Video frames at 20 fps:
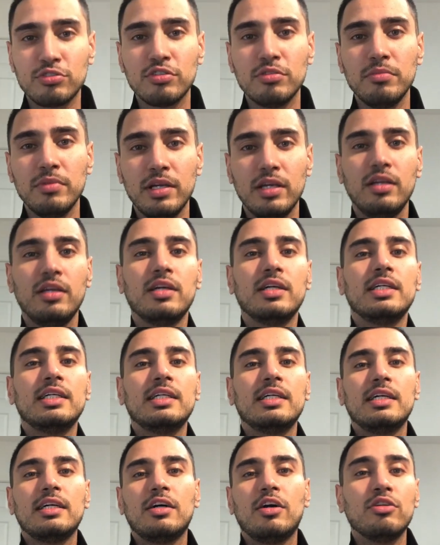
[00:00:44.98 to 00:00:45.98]
with me
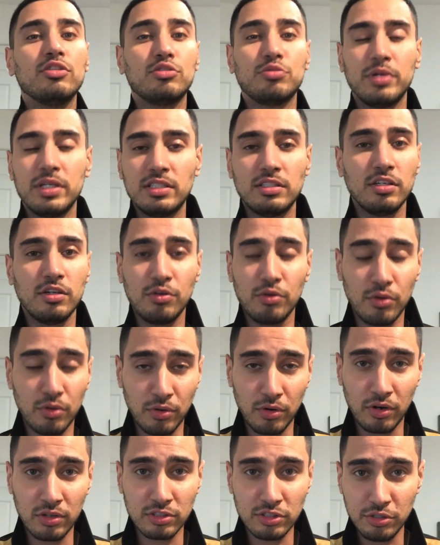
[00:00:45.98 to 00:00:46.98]
on Twitter
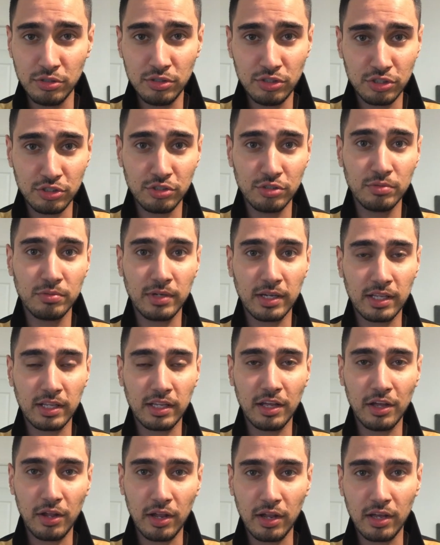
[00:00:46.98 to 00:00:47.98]
or on YouTube and
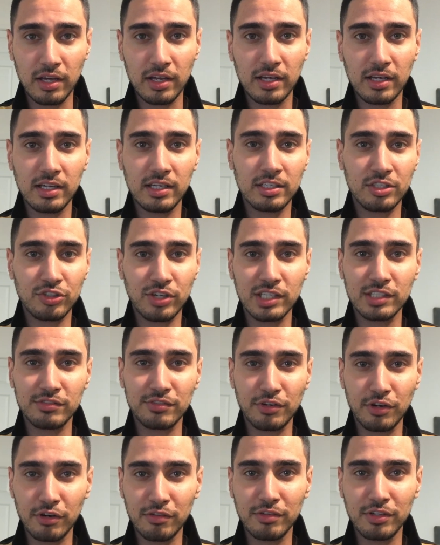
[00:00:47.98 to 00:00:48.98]
I'll uh,
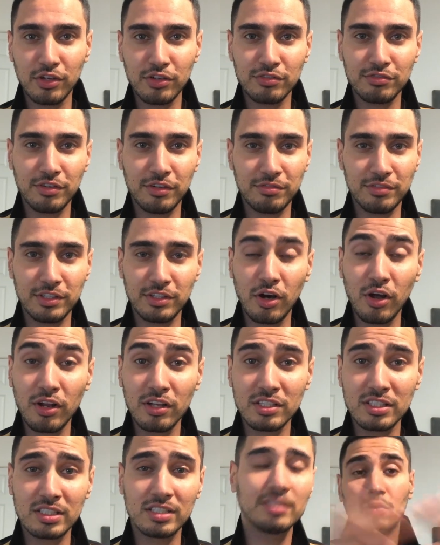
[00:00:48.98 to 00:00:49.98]
transfer over those fifty
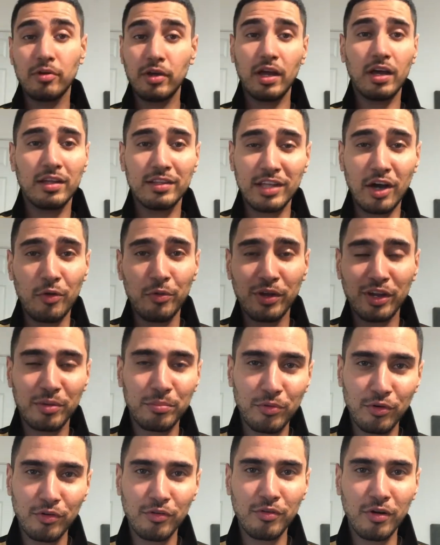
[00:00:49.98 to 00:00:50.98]
dollars. But yeah, now we can
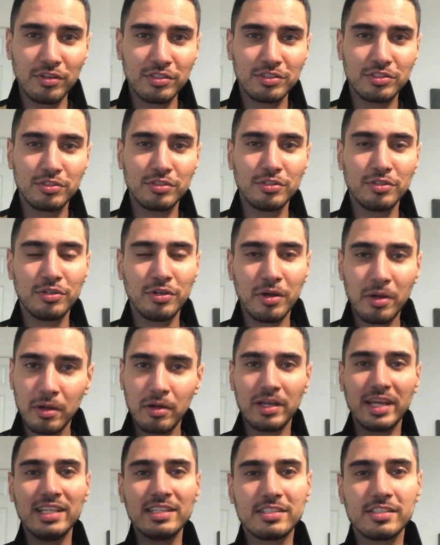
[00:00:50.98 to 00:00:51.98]
move on to
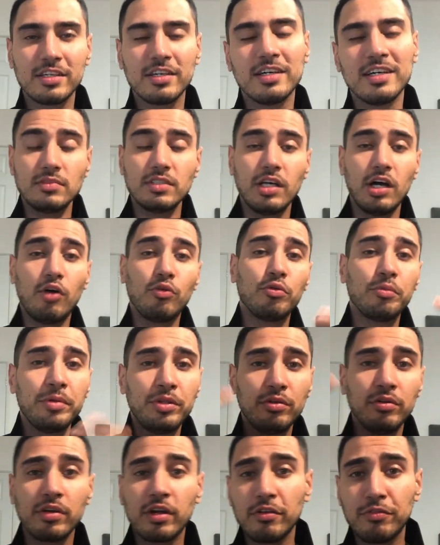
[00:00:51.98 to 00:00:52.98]
Inter. I will be
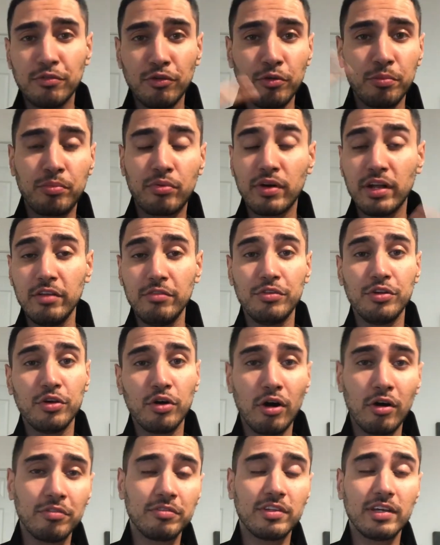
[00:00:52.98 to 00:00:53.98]
doing a full preview
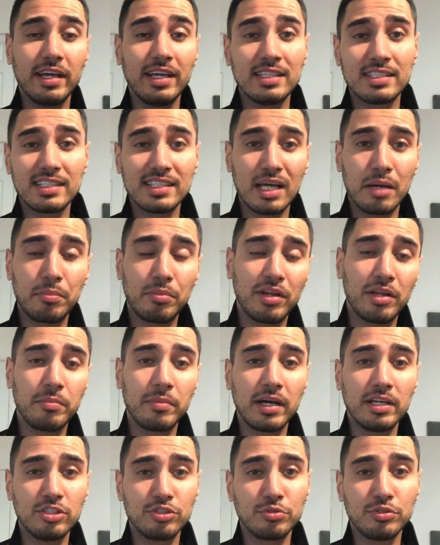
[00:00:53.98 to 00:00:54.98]
of the Inter Napoli
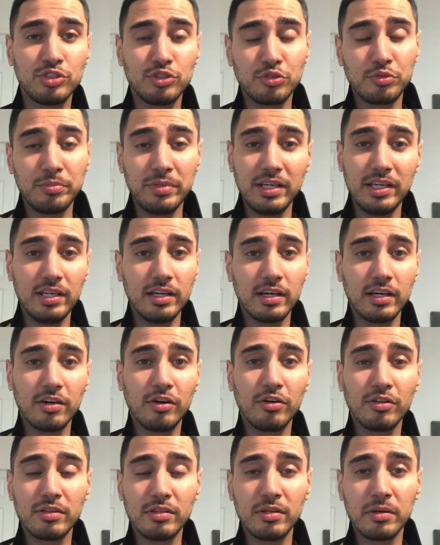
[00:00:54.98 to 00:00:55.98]
match, which will be uh,
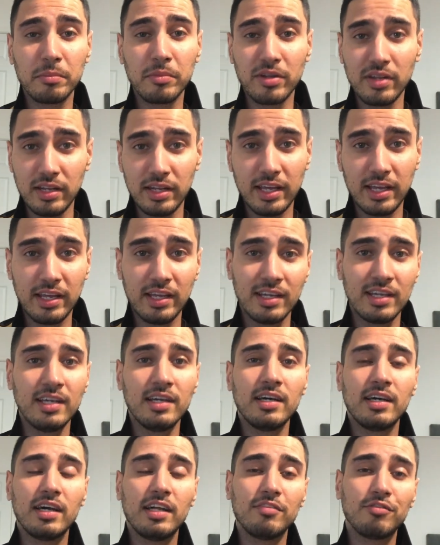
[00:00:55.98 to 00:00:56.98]
on uh, Monday.
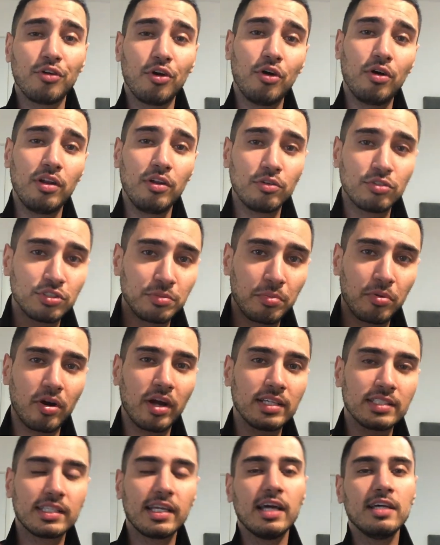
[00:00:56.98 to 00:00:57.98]
And we've got a little
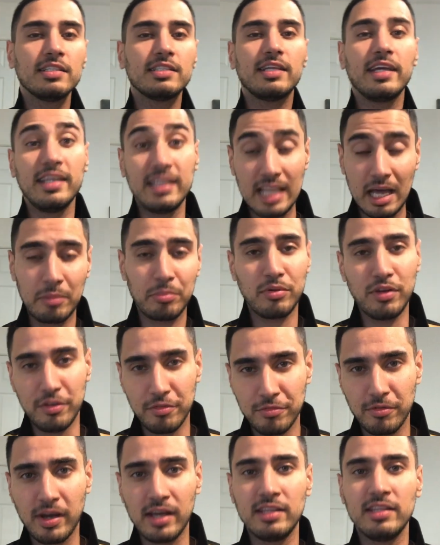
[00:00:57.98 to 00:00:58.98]
surprise guest, a Napoli
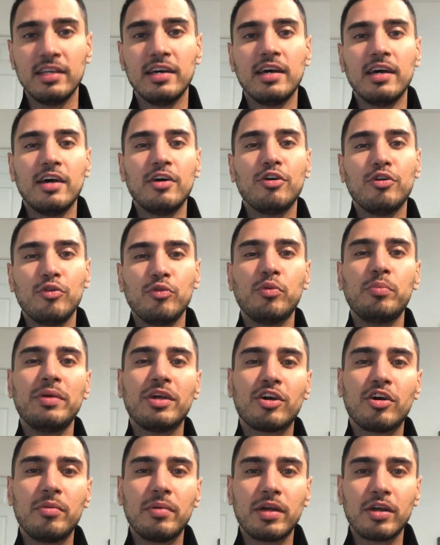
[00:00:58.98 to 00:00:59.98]
fan, who will be
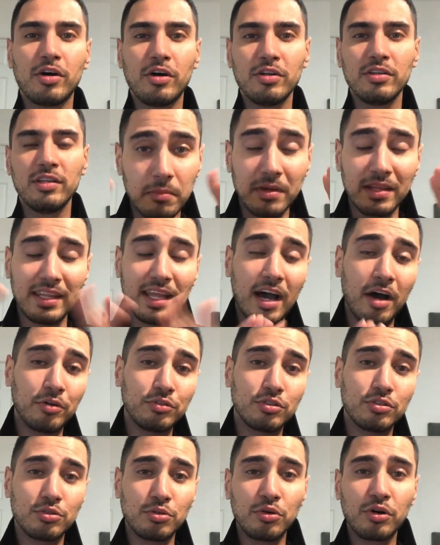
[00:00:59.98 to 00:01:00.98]
coming on. But now
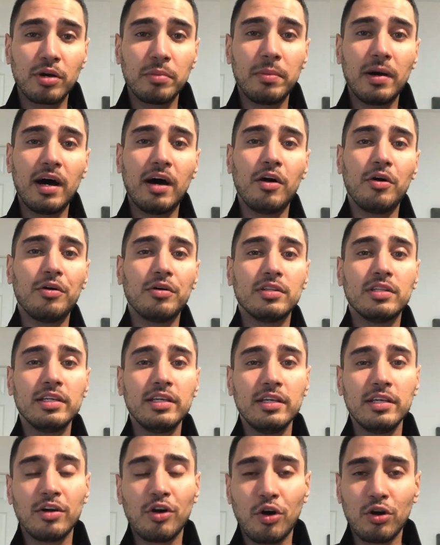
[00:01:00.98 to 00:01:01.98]
to talk about
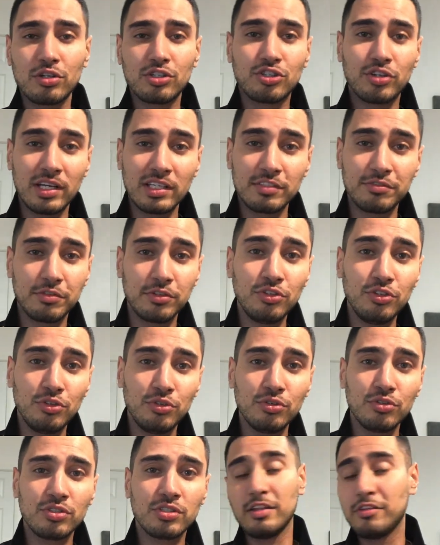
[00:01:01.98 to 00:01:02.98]
the hot transfer
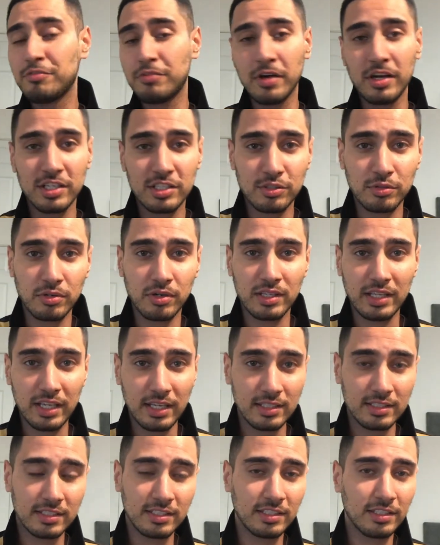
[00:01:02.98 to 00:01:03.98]
news. And the first one
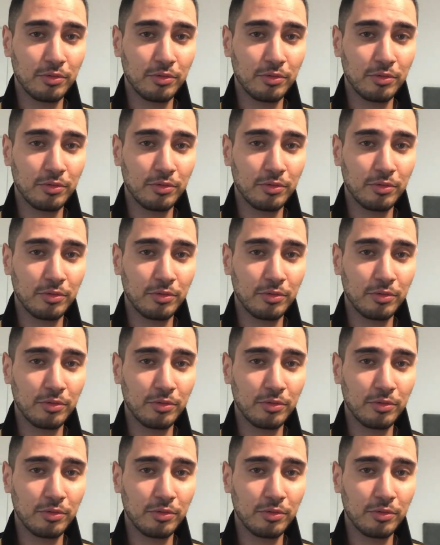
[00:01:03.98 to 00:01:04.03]
is